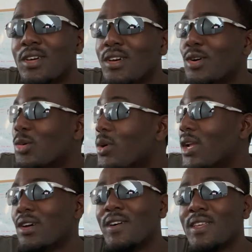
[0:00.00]
Why
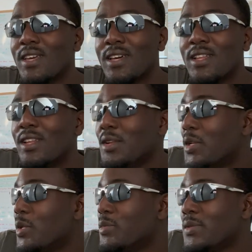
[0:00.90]
not? Yeah, let
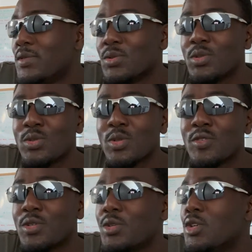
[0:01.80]
me talk to a
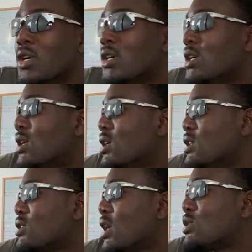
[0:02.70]
recruiter."
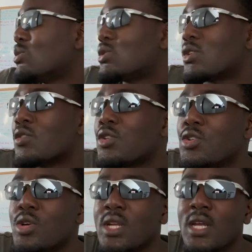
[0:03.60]
So I talked to the
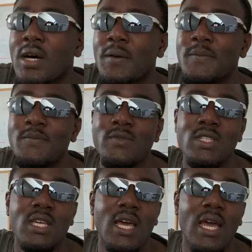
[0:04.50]
recruiter now.
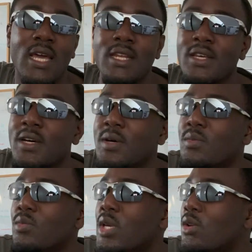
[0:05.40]
And
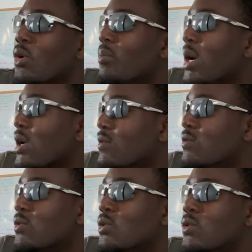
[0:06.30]
we had gone back and
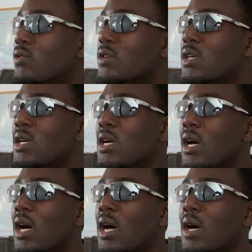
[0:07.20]
forth,
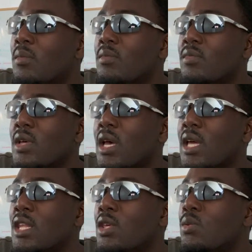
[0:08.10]

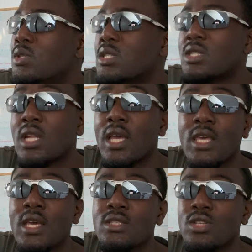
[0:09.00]
and he was just like
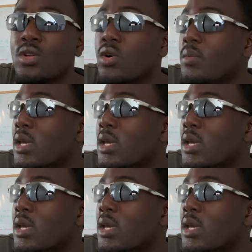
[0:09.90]
getting to know me.